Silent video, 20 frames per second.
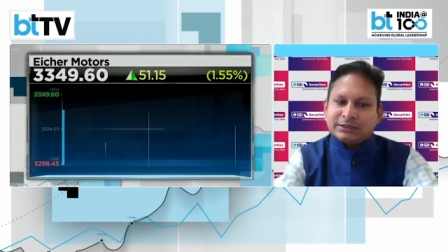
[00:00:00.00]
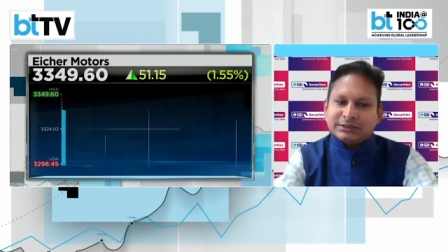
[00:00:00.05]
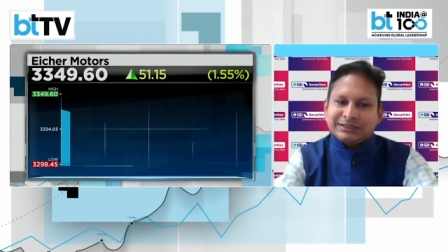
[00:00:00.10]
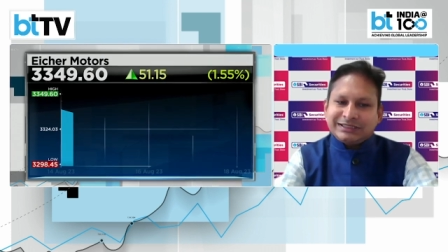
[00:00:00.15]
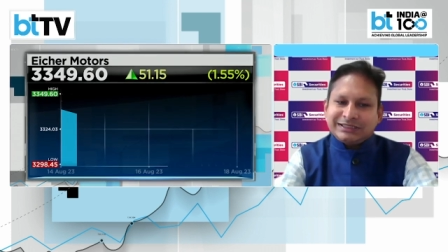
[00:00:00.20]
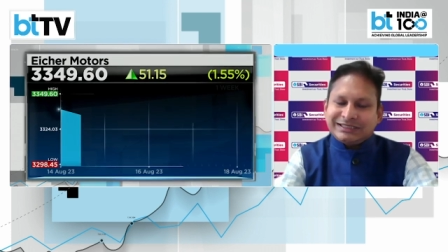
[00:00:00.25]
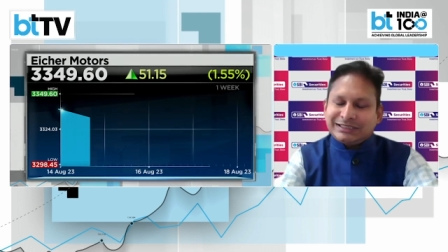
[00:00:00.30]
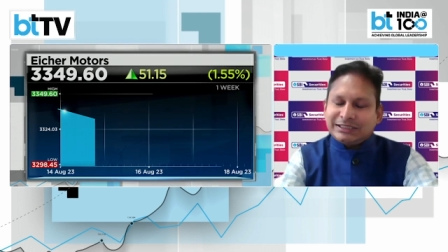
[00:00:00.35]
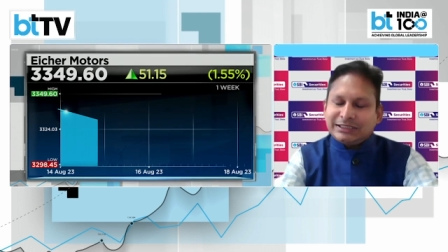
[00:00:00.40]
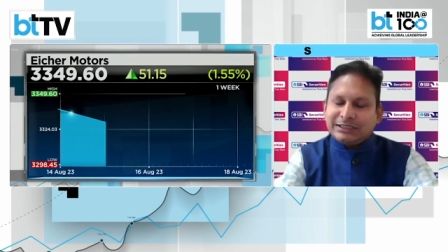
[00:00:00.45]

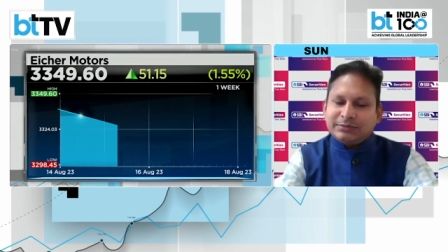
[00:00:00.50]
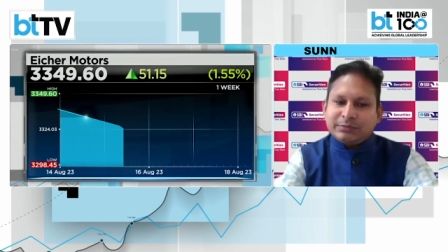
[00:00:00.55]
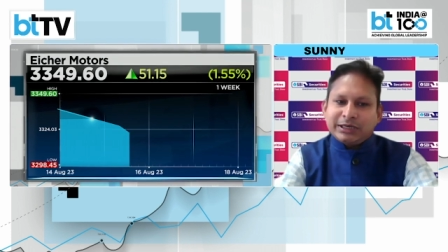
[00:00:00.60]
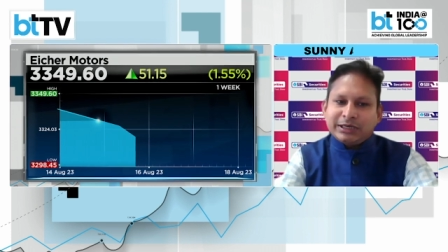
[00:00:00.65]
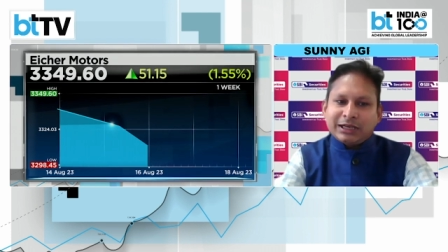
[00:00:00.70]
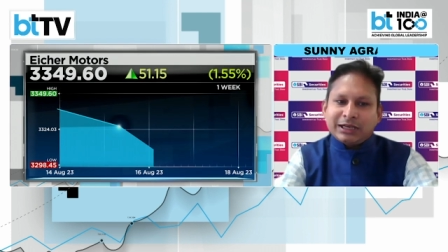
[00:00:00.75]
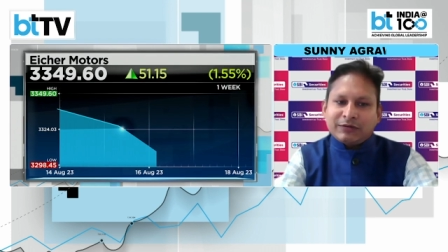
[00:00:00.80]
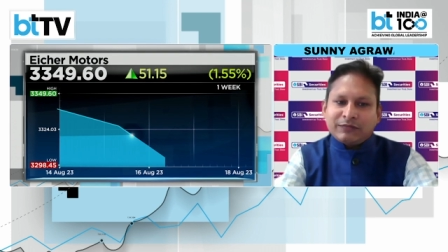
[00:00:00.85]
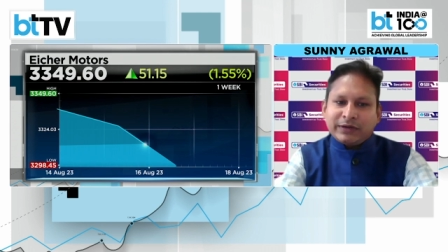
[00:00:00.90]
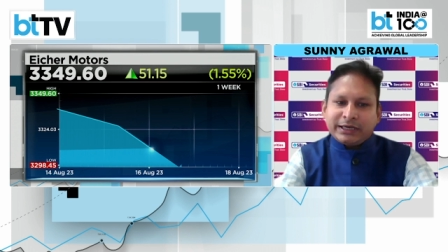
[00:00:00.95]
cc
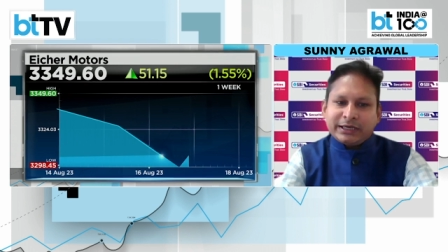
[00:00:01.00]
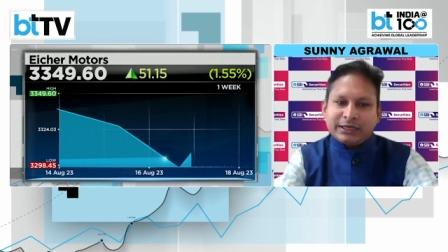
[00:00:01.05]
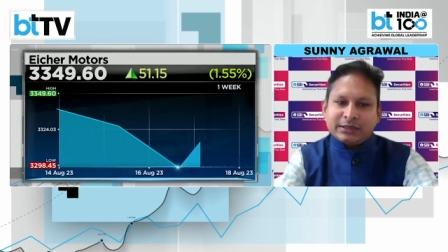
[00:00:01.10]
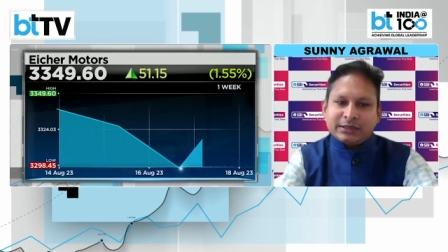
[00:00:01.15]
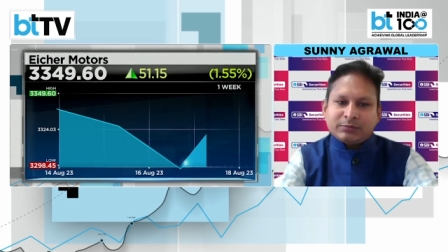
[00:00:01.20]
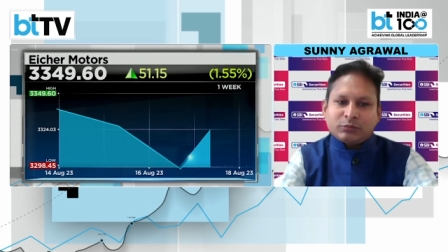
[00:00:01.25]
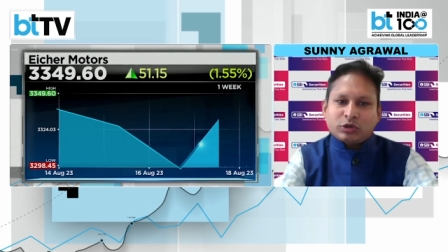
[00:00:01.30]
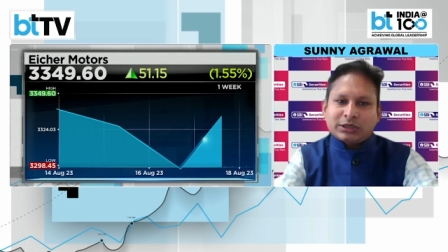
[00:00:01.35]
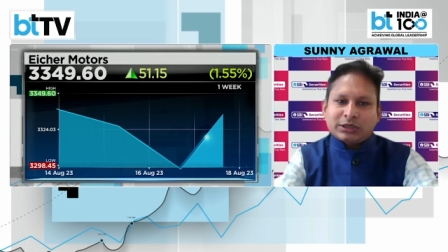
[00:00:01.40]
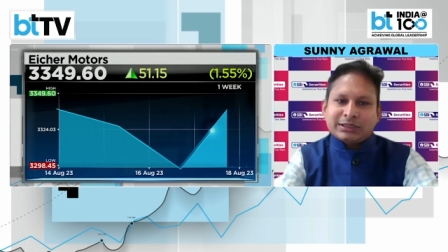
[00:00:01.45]
middleweight
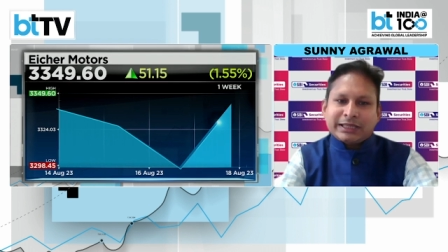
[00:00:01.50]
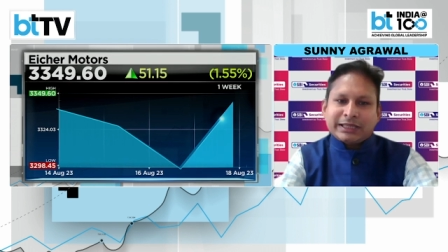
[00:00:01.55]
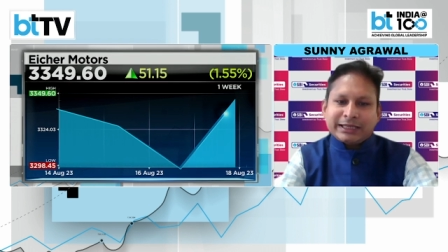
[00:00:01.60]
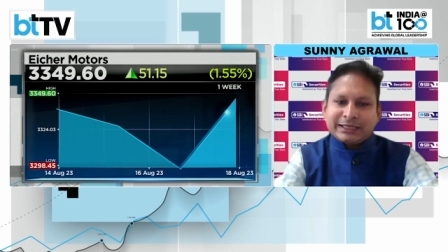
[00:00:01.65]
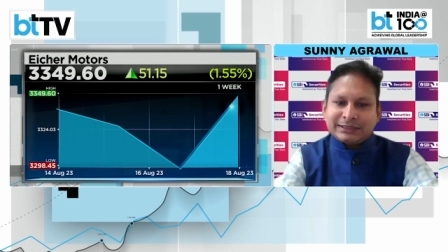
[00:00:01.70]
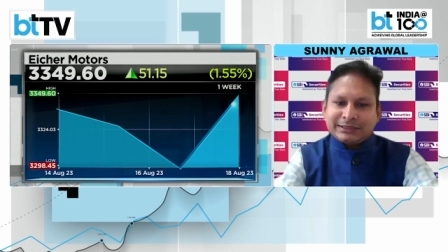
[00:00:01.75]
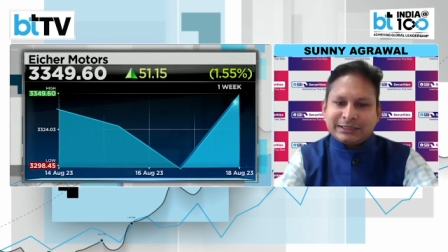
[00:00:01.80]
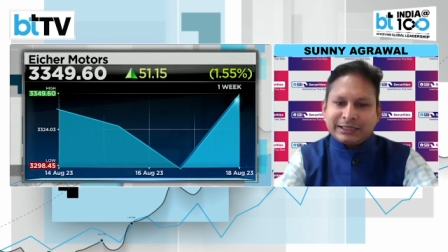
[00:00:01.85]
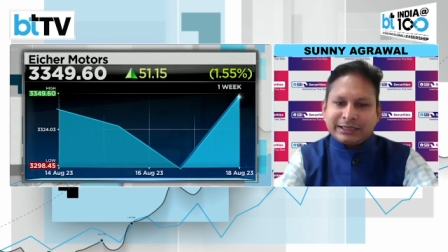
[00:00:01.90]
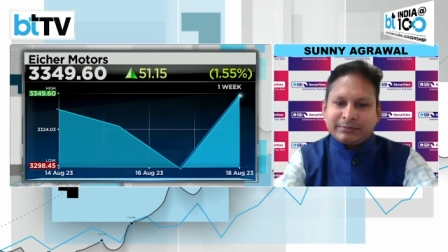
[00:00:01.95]

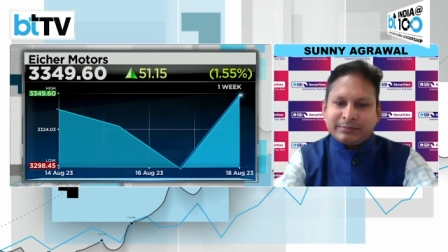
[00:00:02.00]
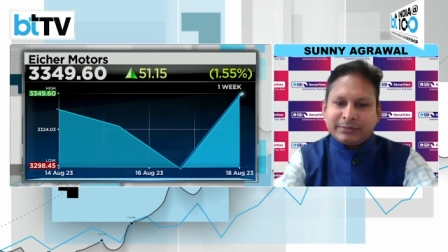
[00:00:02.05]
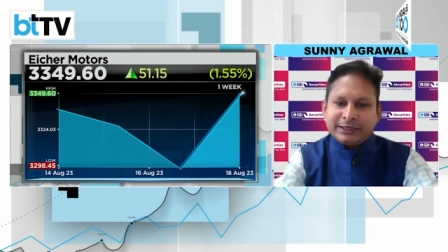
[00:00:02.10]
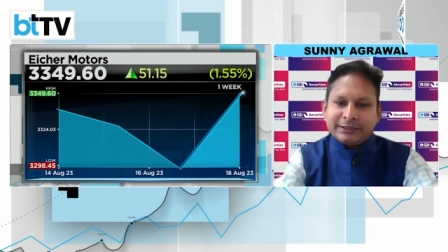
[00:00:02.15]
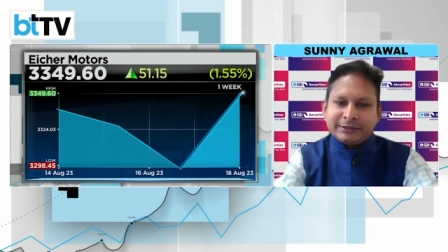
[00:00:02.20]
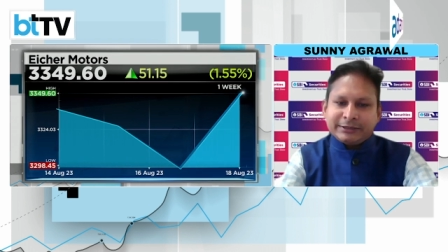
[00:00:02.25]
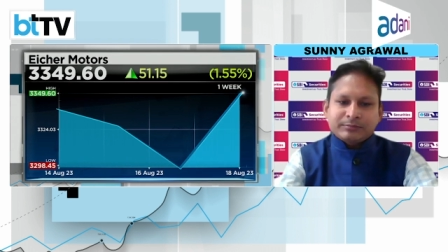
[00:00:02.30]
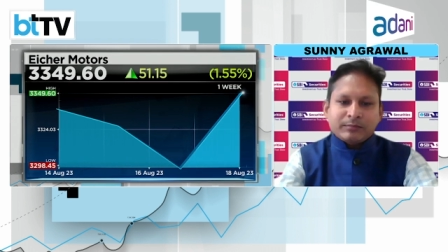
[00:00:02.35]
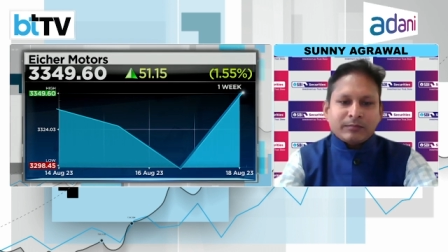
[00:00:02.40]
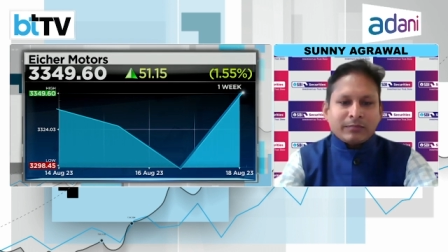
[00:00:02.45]
motorcycle
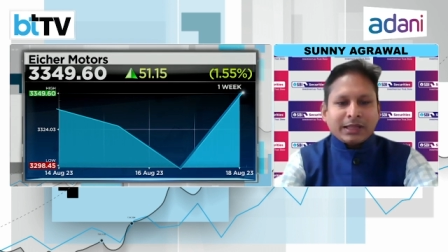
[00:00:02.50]
segment.